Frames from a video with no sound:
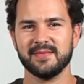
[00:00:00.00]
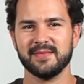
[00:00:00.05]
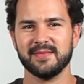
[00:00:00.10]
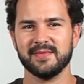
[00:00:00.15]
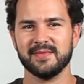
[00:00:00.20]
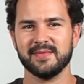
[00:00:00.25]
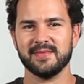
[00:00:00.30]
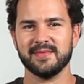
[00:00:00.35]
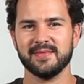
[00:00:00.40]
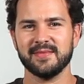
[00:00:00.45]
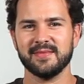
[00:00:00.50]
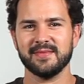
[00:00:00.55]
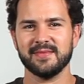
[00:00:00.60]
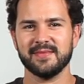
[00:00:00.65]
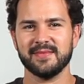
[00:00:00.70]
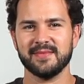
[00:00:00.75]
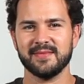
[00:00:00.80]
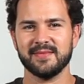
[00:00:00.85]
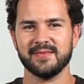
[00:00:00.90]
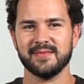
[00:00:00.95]

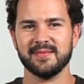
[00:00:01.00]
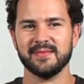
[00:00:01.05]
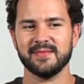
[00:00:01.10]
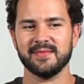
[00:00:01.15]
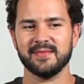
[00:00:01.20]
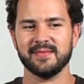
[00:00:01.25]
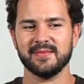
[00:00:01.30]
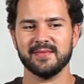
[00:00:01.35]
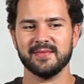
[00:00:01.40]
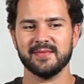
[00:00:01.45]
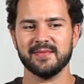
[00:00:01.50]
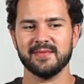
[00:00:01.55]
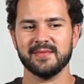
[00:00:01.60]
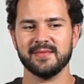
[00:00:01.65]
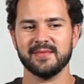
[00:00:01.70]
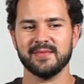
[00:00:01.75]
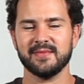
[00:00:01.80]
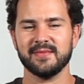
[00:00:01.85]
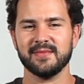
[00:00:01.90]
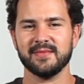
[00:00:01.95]

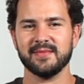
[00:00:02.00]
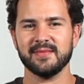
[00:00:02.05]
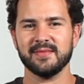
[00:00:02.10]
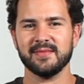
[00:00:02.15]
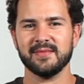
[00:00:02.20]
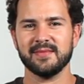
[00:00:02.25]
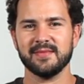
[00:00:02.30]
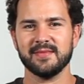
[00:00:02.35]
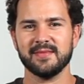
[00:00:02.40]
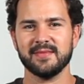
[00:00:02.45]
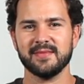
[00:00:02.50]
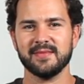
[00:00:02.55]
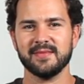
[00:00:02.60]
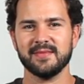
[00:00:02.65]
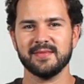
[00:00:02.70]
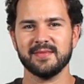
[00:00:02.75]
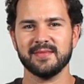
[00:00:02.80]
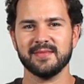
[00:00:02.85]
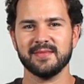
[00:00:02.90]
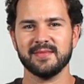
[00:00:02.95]

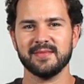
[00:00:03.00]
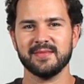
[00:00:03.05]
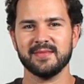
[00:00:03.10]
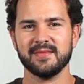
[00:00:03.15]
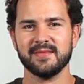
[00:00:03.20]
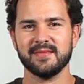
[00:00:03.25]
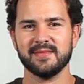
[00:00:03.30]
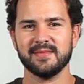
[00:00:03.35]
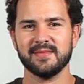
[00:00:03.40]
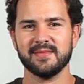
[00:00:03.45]
(silent)